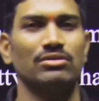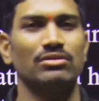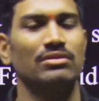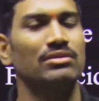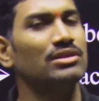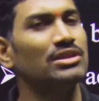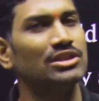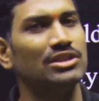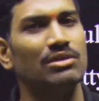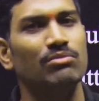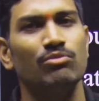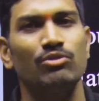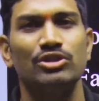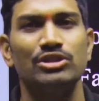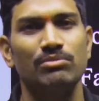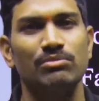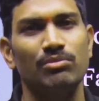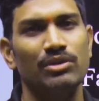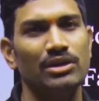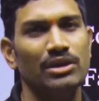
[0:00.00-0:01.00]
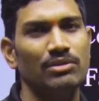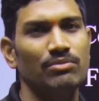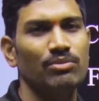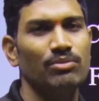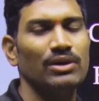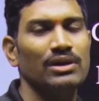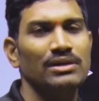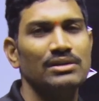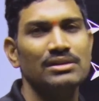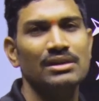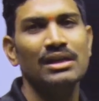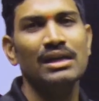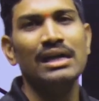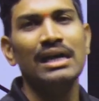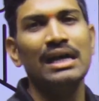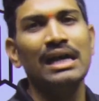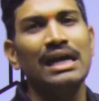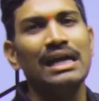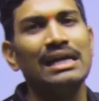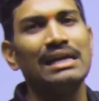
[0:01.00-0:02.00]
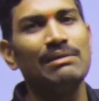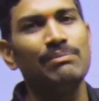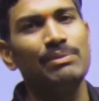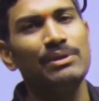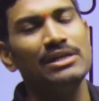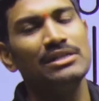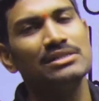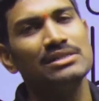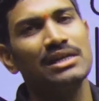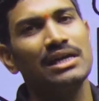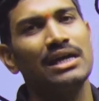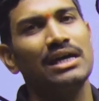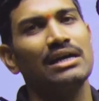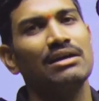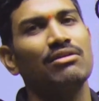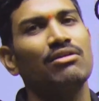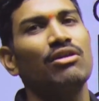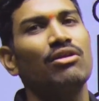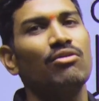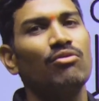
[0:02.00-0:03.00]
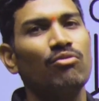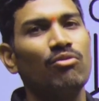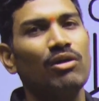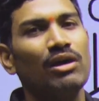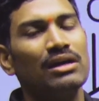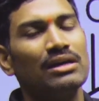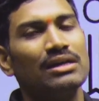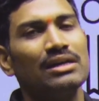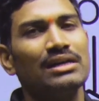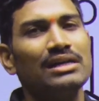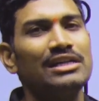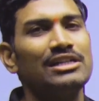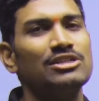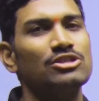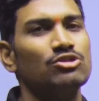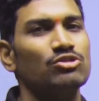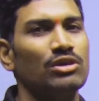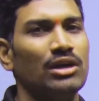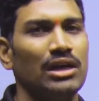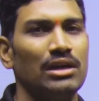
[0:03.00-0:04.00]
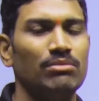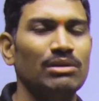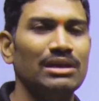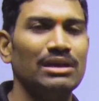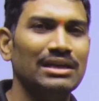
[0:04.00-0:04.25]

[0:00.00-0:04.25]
This is the most important point. Lipids are water insoluble.